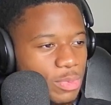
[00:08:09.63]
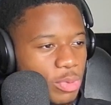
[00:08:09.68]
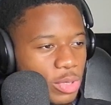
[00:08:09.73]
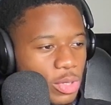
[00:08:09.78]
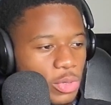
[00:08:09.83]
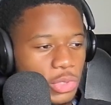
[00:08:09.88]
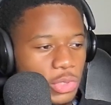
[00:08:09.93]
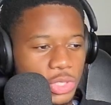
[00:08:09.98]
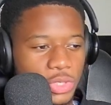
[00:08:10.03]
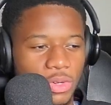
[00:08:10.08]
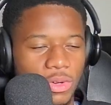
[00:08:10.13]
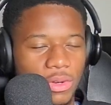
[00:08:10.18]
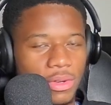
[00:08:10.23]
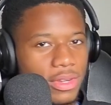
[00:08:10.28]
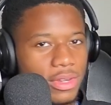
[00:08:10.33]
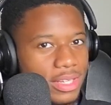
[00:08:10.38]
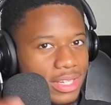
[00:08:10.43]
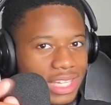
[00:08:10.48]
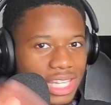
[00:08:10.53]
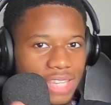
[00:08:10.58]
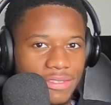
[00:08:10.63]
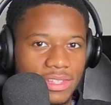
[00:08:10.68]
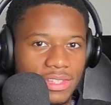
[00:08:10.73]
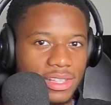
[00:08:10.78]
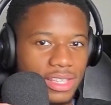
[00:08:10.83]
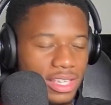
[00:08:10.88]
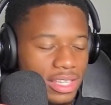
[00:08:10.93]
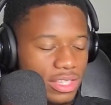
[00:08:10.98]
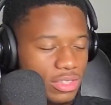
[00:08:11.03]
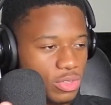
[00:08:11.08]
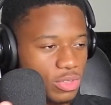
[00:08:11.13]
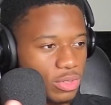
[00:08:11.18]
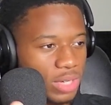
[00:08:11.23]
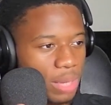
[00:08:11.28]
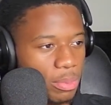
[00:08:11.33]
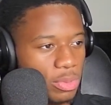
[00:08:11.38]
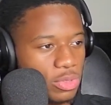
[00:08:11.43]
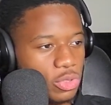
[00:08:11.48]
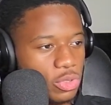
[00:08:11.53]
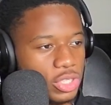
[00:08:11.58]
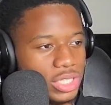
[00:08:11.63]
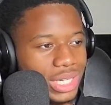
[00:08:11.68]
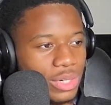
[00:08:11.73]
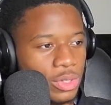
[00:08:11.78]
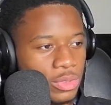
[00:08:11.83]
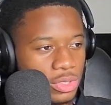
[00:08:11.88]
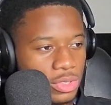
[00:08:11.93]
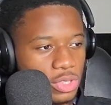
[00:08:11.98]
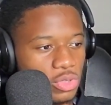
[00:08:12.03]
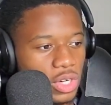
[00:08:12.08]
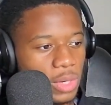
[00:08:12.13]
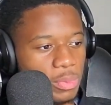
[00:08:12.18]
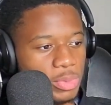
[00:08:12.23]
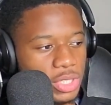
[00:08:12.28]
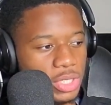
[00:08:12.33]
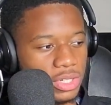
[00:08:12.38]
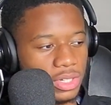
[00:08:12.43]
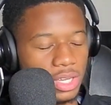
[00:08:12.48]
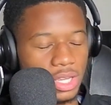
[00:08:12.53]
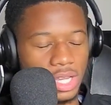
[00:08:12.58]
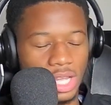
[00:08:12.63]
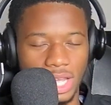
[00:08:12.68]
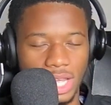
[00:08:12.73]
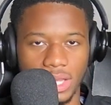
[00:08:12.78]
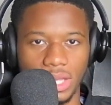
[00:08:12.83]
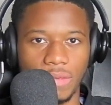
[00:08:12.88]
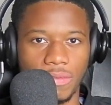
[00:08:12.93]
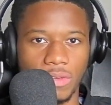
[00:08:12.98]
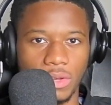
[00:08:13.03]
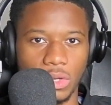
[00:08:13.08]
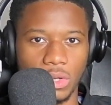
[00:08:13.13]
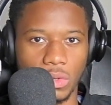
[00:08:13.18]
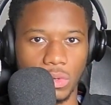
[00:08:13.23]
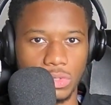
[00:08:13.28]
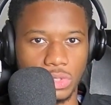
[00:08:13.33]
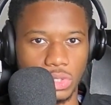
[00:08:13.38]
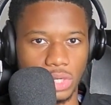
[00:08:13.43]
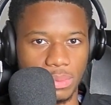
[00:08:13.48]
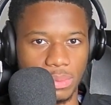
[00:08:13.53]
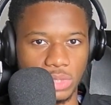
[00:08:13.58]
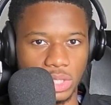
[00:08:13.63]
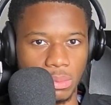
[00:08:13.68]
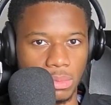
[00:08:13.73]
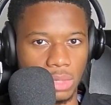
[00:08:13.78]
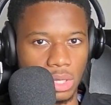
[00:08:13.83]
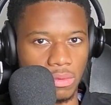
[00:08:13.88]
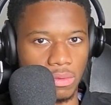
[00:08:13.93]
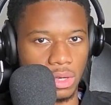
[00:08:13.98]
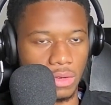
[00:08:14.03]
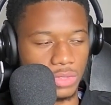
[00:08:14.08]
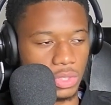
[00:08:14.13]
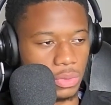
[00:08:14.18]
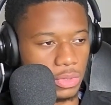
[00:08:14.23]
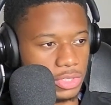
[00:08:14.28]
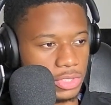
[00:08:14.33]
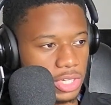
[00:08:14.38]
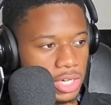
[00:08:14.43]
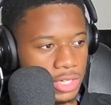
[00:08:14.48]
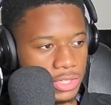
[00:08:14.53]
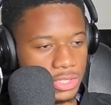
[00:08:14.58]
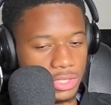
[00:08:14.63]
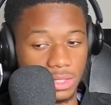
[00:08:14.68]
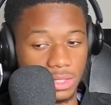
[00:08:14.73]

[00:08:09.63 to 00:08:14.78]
As per usual, leave the link to Nabato's channel in the description if you're not going to show him some love afterwards, guys.